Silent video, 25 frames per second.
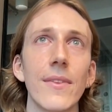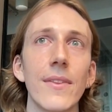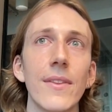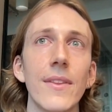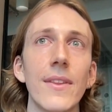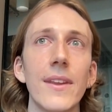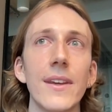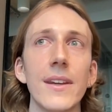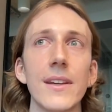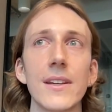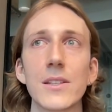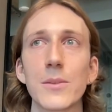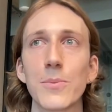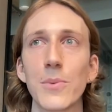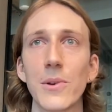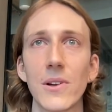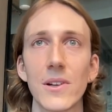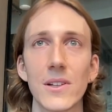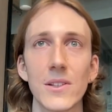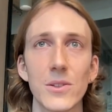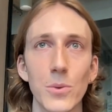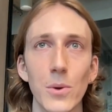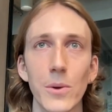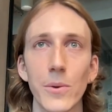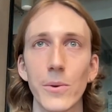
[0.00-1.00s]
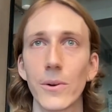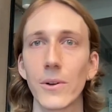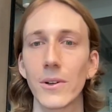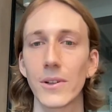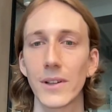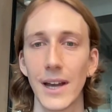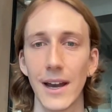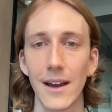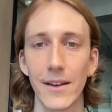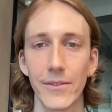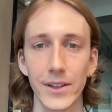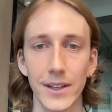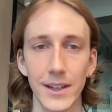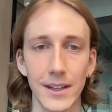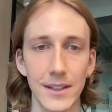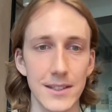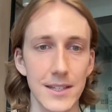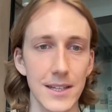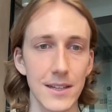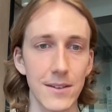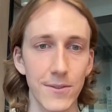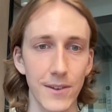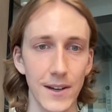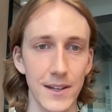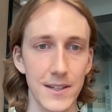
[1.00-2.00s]
the experience we were all having in
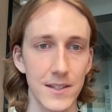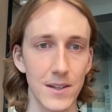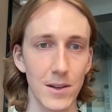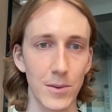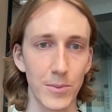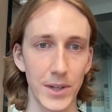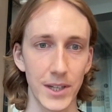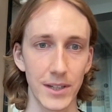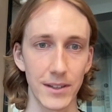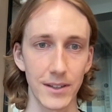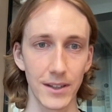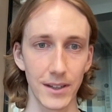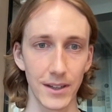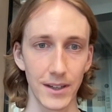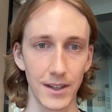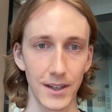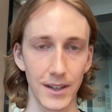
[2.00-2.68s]
DeFi summer.